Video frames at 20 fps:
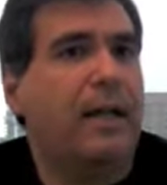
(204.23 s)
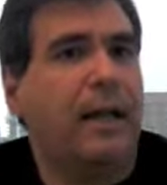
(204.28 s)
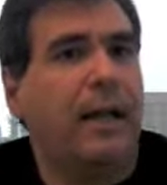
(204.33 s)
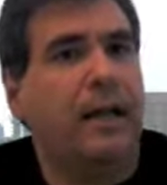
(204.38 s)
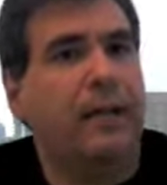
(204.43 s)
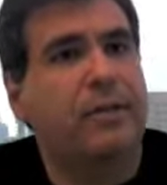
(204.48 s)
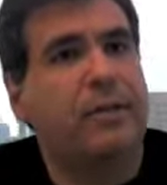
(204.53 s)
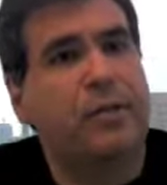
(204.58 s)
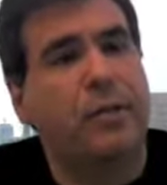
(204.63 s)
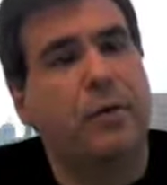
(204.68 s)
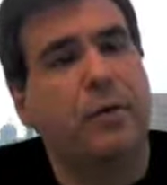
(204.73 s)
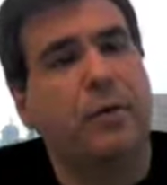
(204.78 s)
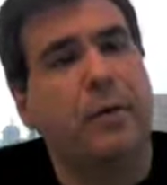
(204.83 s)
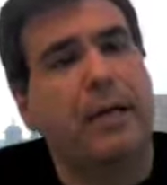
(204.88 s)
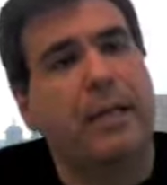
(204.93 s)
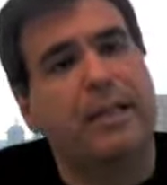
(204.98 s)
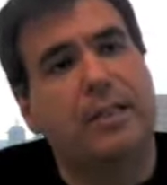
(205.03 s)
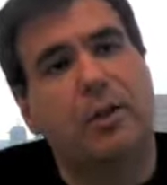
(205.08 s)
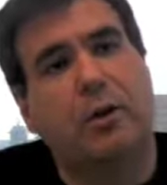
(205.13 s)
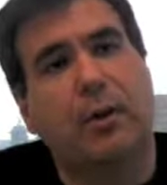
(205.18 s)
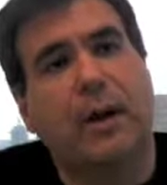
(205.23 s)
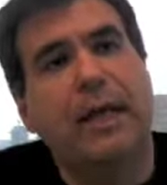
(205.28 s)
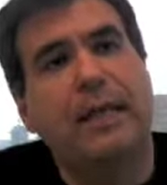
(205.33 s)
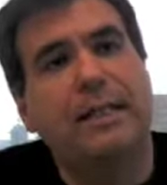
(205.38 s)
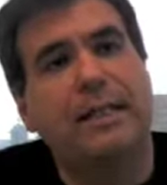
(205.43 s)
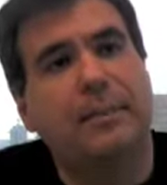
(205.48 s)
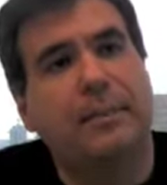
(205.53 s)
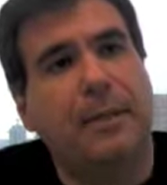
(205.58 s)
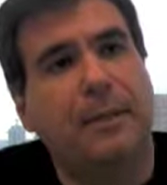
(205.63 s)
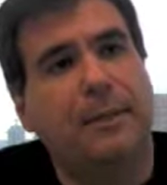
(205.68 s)
And so it's great
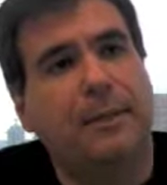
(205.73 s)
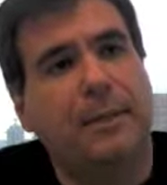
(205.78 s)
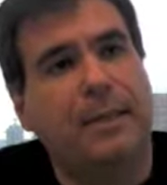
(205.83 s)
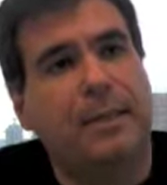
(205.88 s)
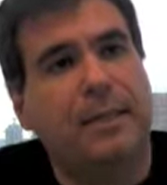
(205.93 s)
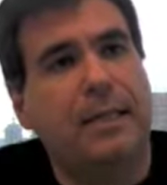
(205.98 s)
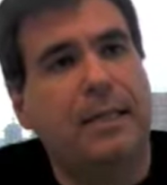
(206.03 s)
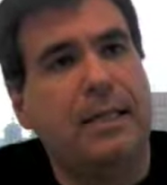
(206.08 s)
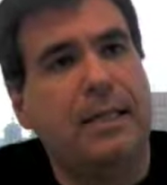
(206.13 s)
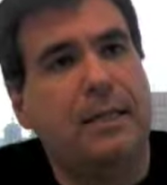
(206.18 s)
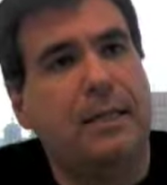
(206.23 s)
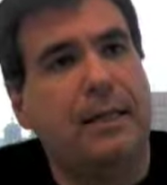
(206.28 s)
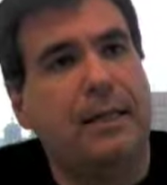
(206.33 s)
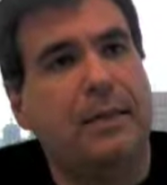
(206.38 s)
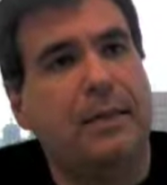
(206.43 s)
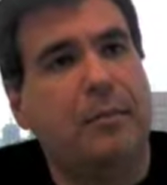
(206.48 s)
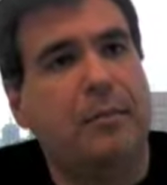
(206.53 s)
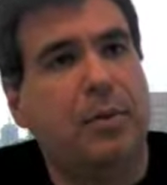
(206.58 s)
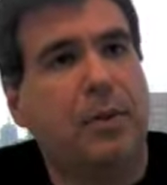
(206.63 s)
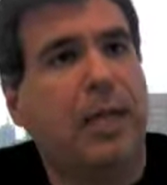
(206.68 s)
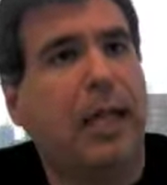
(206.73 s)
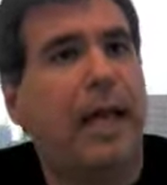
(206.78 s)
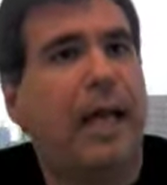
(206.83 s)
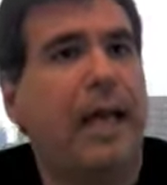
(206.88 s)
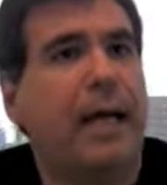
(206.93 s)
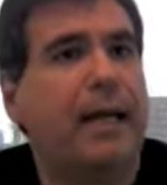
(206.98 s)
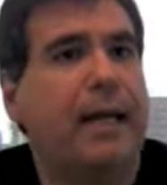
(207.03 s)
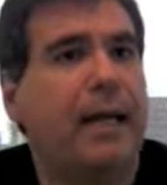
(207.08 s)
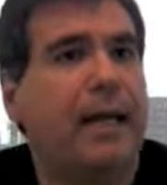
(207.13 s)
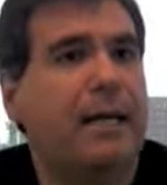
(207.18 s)
to be able to see see that the
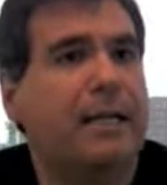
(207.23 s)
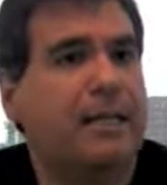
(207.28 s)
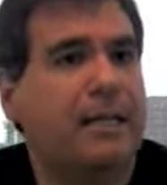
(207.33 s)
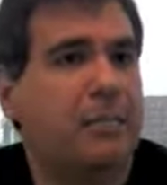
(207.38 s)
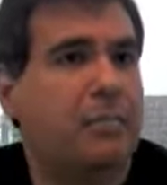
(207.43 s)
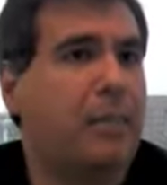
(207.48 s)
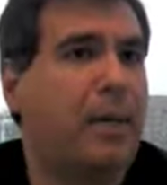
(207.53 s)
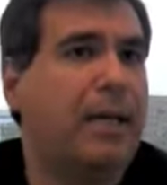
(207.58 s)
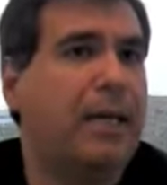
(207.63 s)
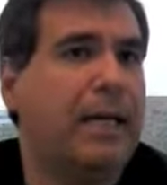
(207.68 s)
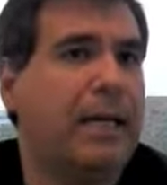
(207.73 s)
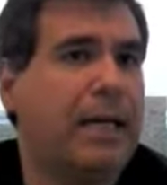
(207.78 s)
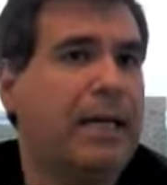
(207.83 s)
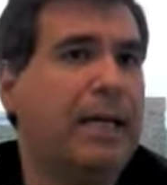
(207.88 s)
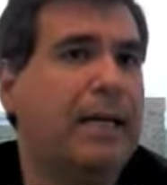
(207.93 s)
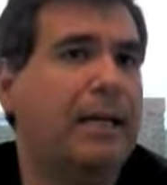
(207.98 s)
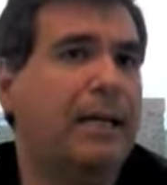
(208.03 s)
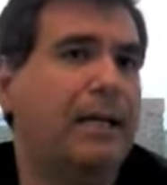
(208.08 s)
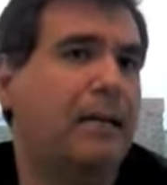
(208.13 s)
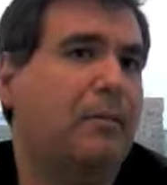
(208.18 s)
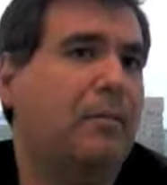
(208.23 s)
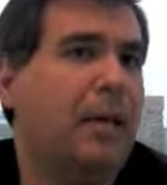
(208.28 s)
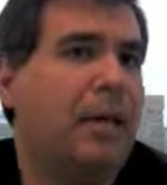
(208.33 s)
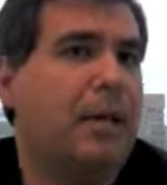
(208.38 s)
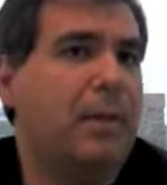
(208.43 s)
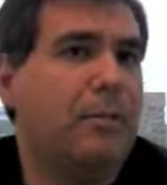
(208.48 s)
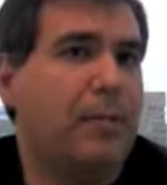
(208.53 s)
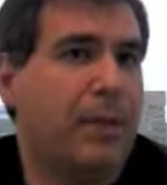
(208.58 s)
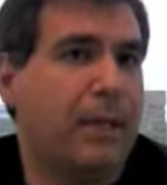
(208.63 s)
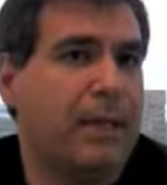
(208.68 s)
plan has embedded in it, in
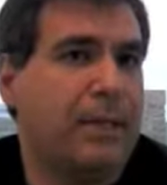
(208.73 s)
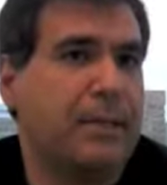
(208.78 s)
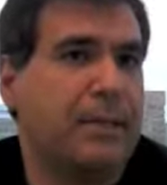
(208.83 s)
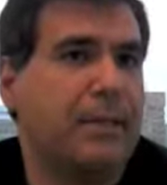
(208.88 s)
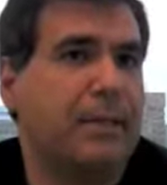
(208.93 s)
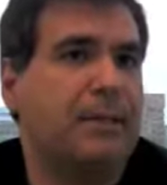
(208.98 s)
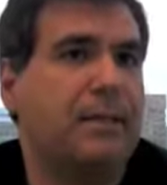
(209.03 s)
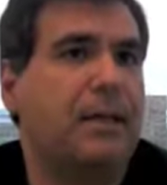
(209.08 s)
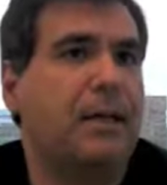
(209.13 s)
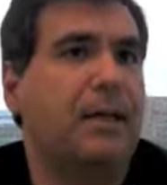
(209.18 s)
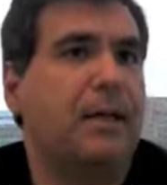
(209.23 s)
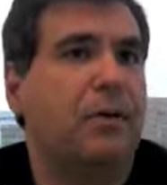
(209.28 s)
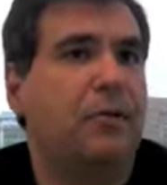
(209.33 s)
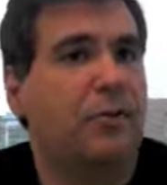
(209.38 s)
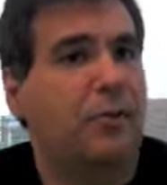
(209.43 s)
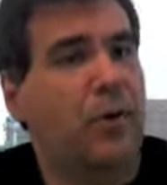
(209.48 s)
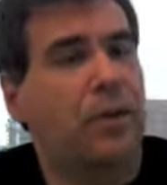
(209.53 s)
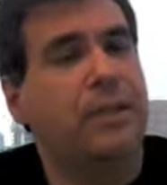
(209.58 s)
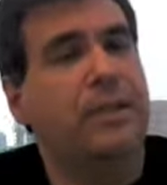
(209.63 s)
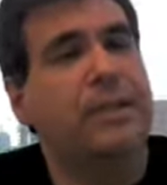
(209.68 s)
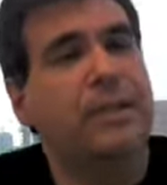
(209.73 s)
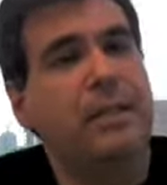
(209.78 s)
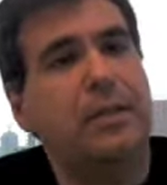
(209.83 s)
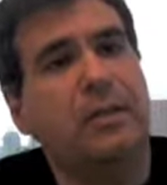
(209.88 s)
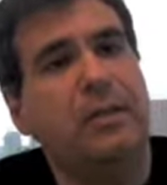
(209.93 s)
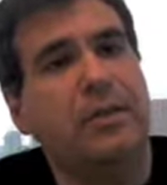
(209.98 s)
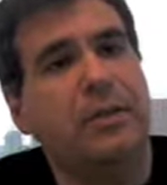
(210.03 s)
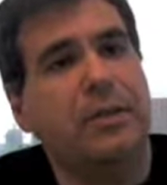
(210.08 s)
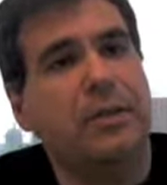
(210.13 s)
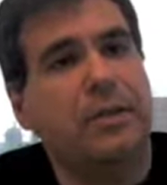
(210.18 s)
many places,
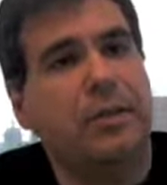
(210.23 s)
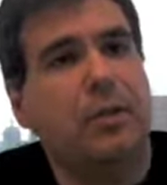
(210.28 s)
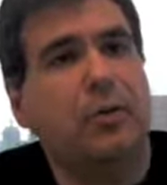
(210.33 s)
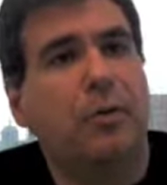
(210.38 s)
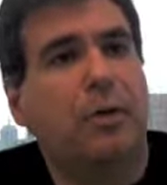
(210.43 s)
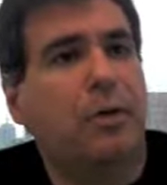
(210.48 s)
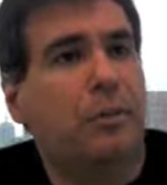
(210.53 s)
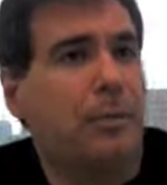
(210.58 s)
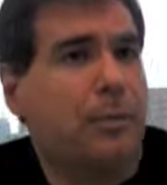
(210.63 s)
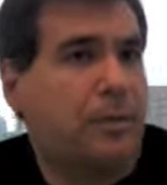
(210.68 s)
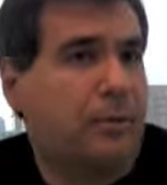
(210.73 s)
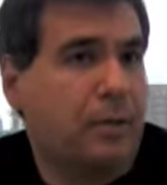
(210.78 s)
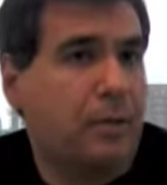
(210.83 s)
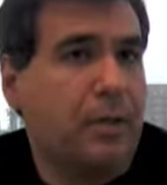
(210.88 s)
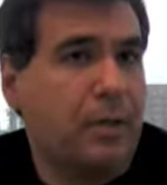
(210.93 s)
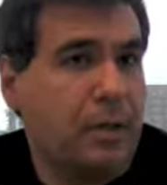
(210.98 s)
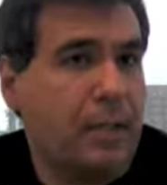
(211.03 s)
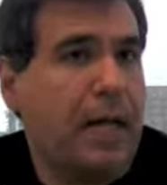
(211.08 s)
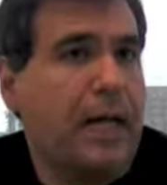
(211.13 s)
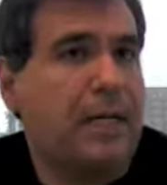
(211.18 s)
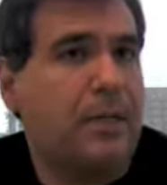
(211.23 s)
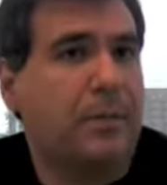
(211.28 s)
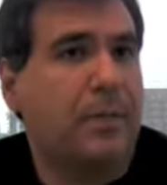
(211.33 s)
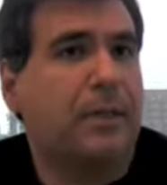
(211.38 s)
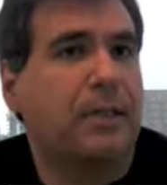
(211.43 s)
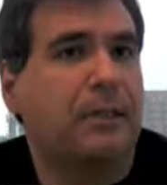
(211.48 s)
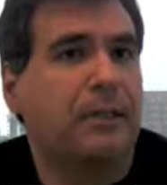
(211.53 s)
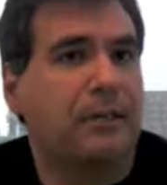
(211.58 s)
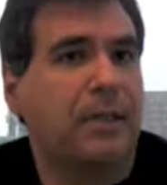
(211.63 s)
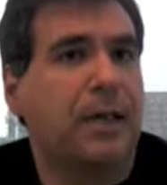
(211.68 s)
volunteers is a criti critical
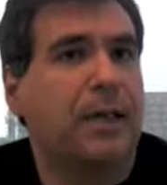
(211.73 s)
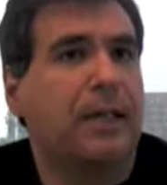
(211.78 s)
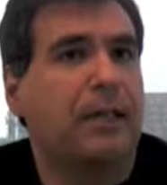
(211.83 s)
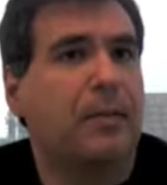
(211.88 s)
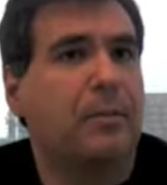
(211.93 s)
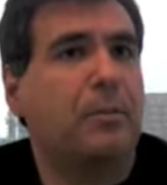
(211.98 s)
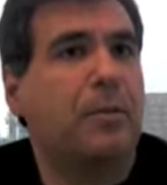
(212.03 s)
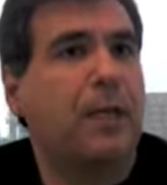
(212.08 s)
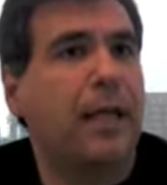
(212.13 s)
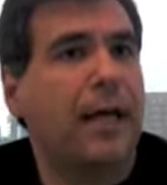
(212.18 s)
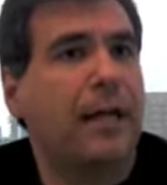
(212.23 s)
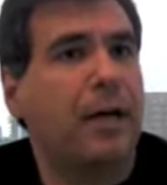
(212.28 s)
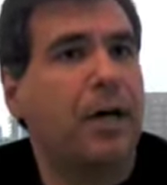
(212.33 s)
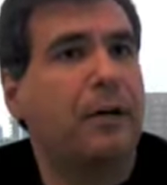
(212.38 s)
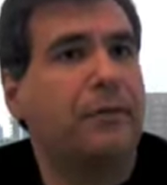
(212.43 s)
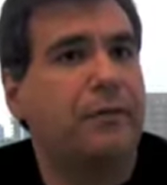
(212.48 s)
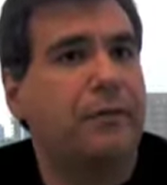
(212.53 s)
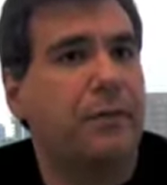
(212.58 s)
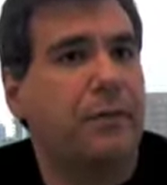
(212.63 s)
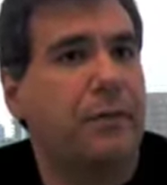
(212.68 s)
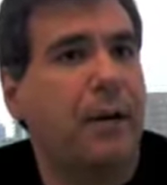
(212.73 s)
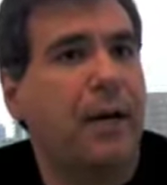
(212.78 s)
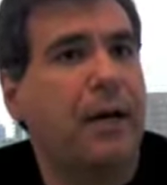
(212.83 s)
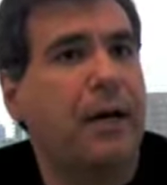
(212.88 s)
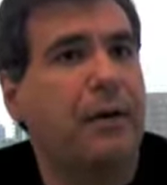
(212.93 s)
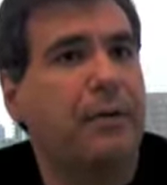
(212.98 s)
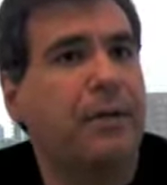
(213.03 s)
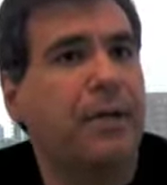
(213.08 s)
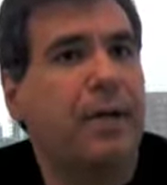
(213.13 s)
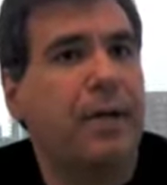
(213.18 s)
aspect of getting the plan off the
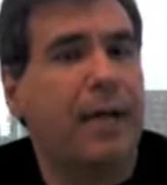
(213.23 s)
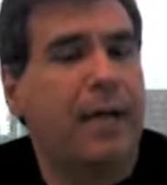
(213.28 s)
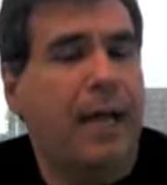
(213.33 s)
ground.